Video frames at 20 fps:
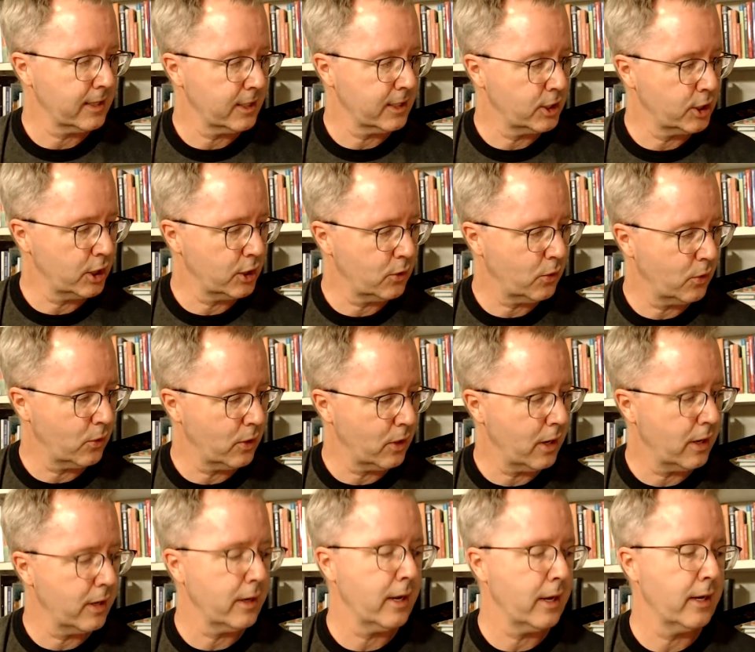the G chord
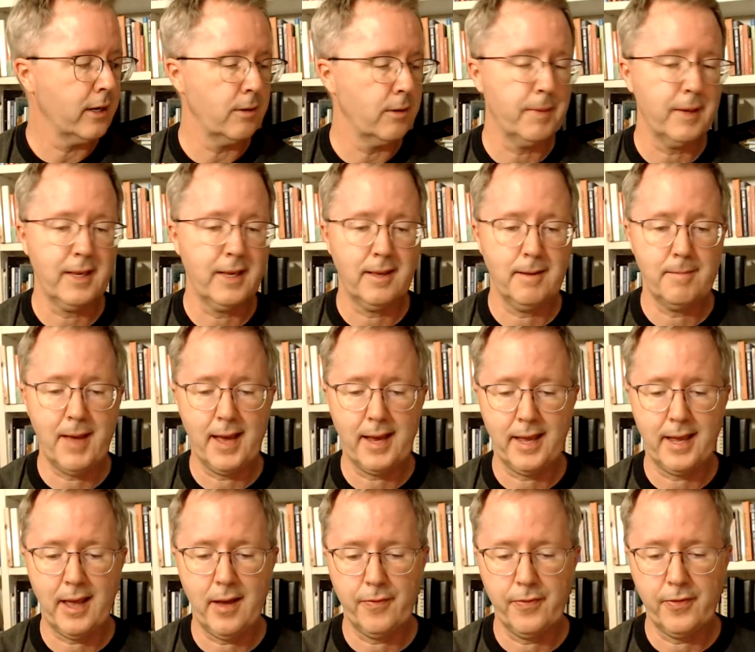on and your pinky
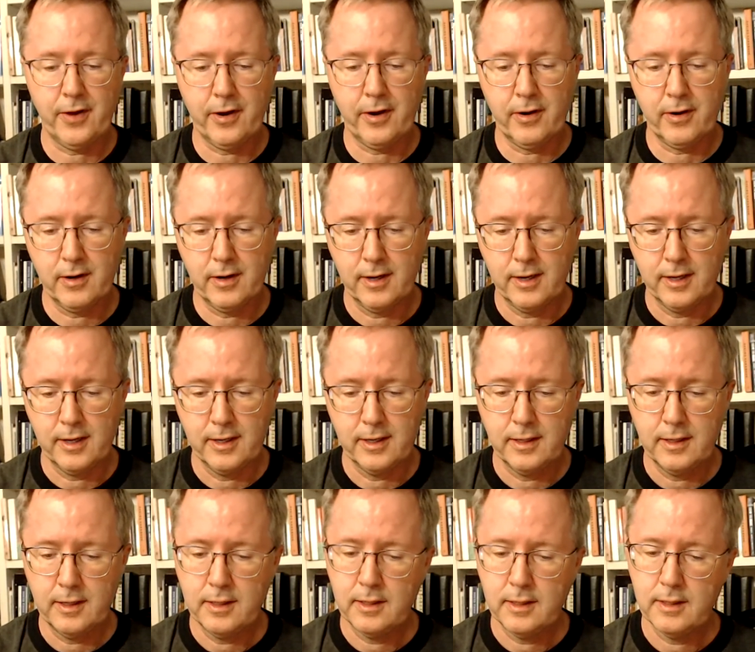back out there.
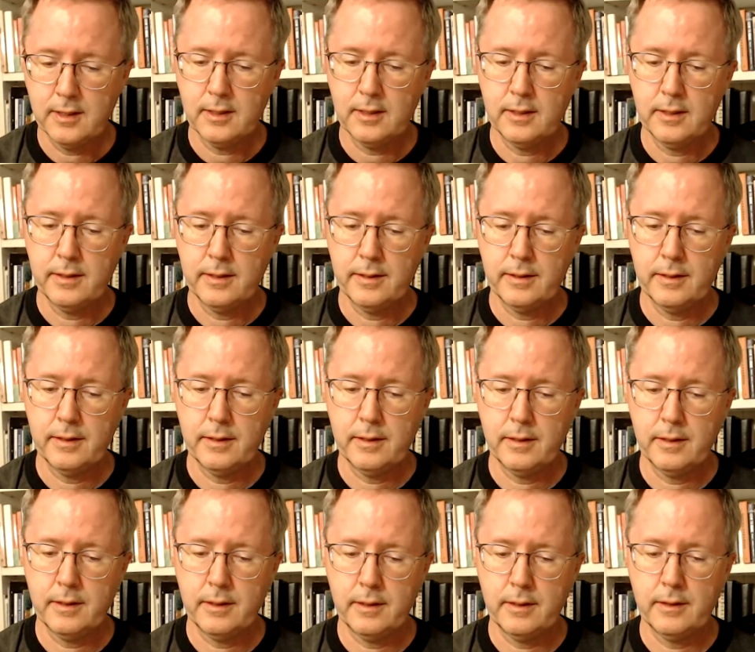
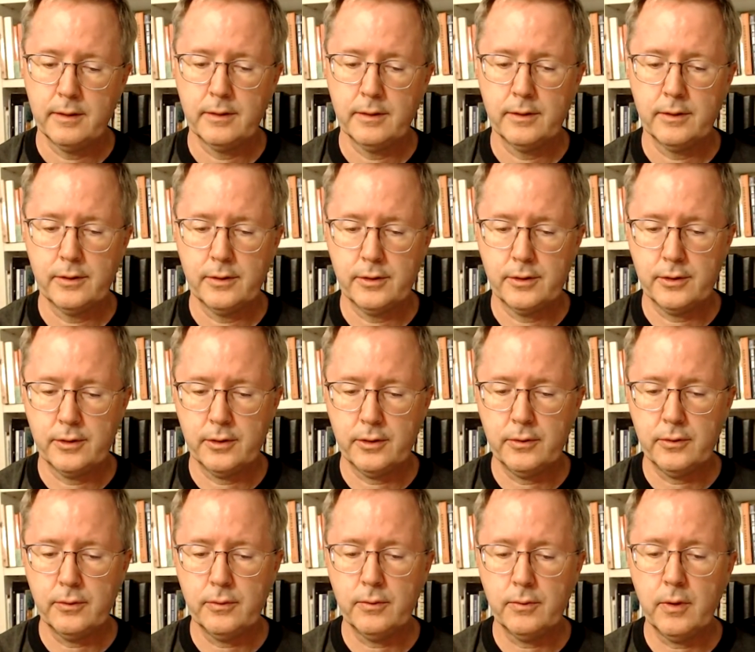
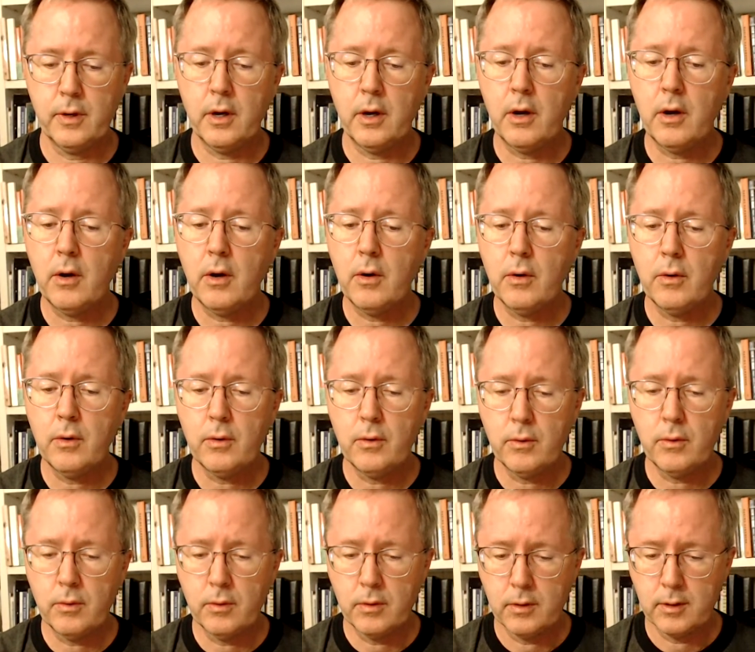2,
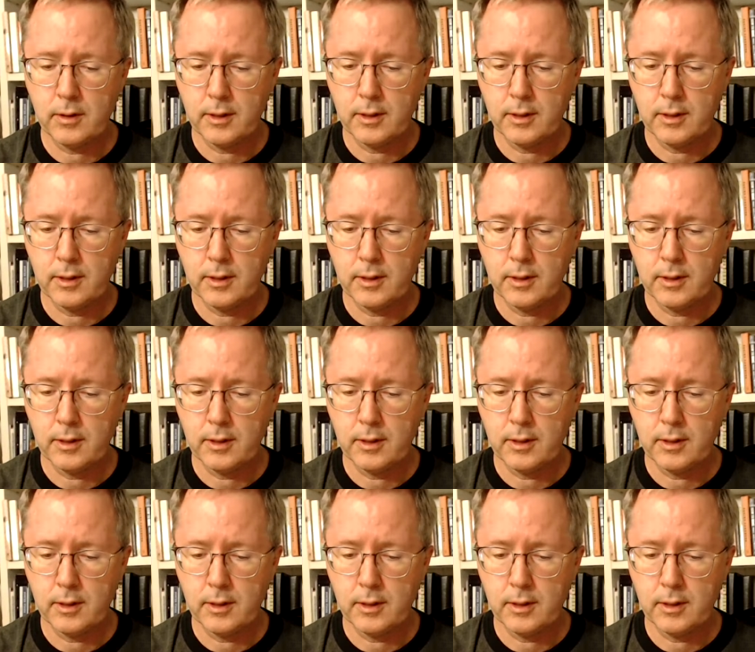0.